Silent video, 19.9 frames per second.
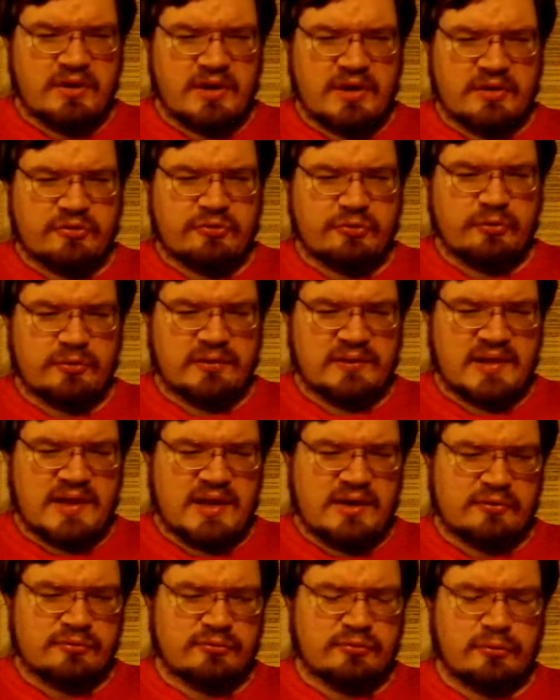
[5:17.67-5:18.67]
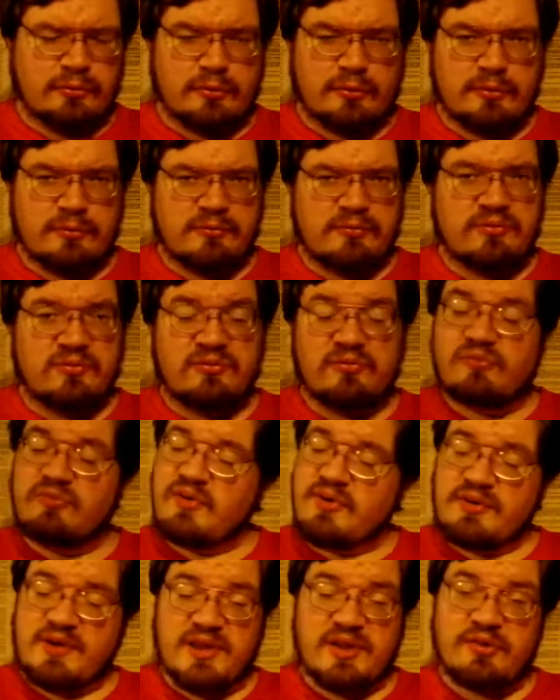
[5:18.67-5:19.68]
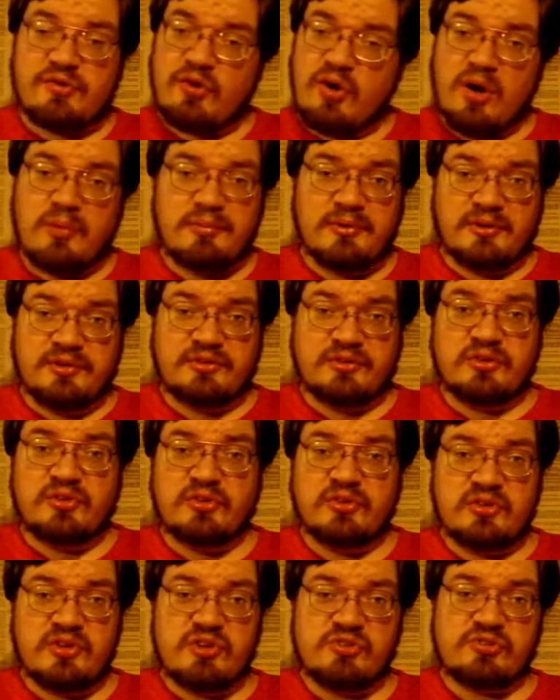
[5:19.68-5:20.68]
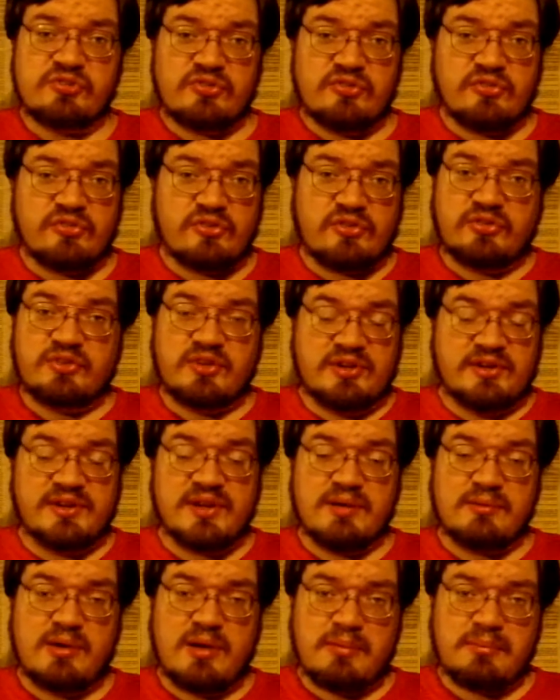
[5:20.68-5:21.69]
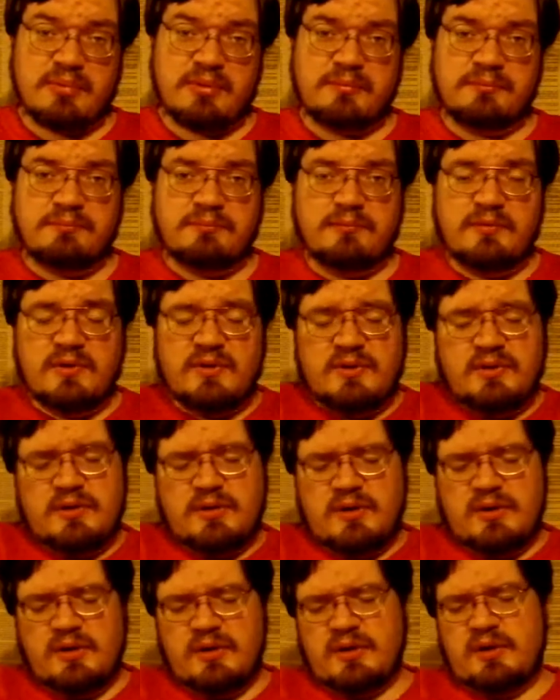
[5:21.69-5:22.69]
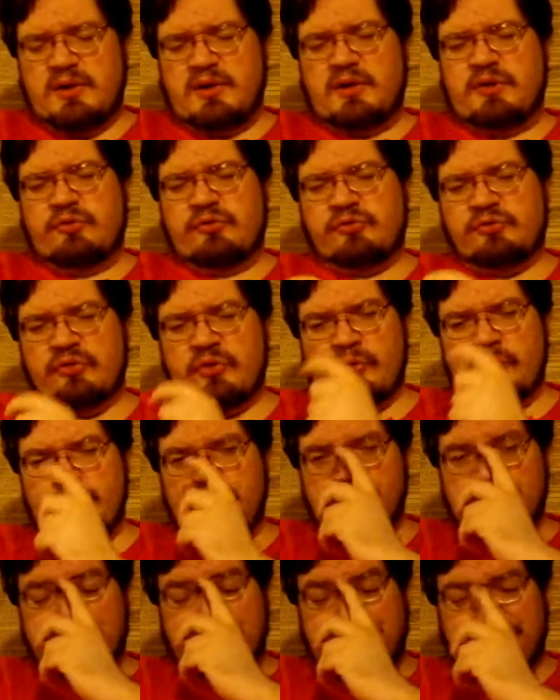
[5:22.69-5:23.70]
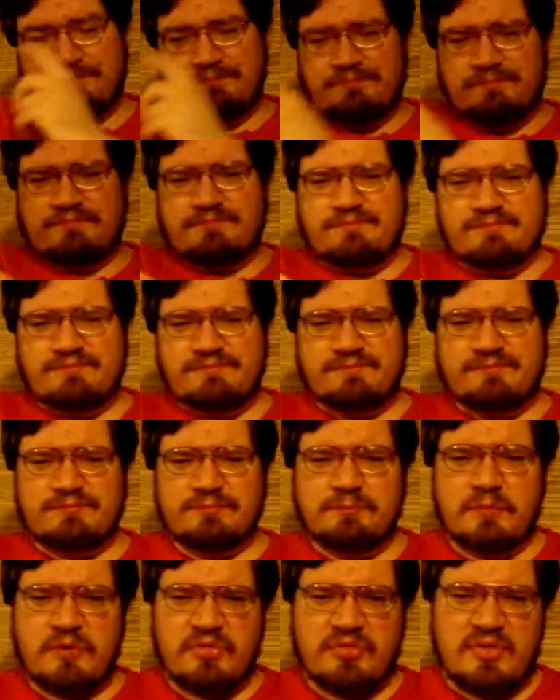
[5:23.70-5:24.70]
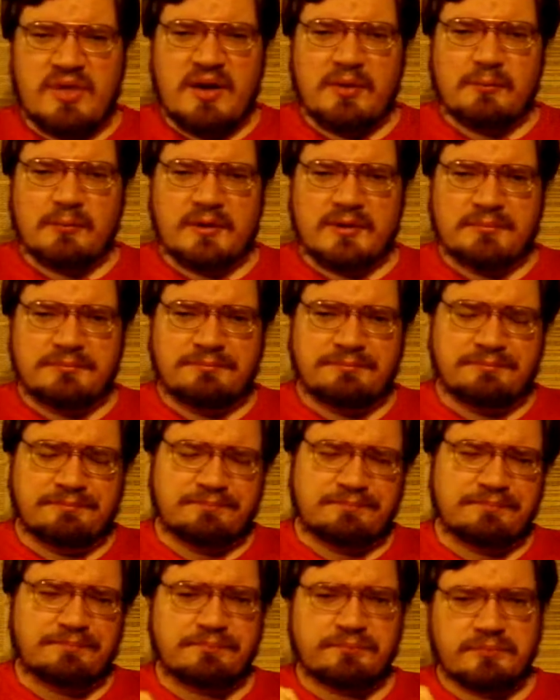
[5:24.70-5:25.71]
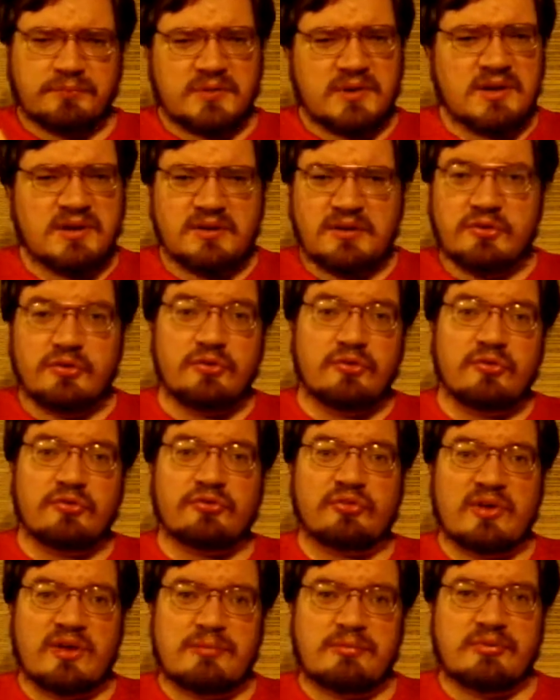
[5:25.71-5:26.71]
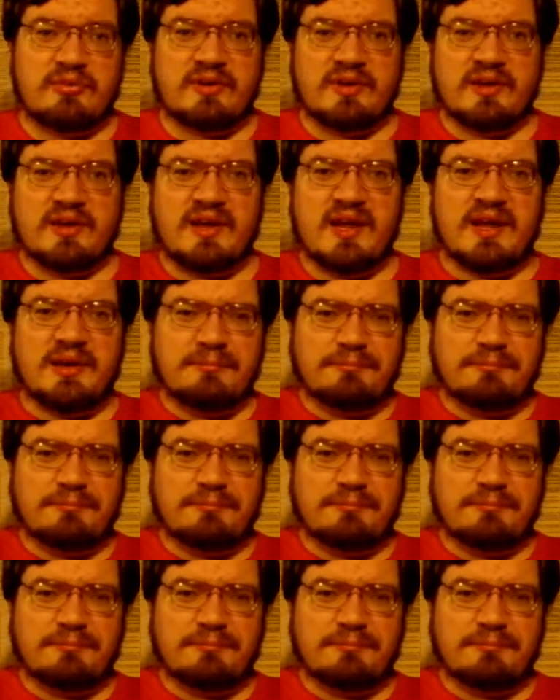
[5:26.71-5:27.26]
to allow for very common conditions that did come up. So, with that one, you do the same thing again.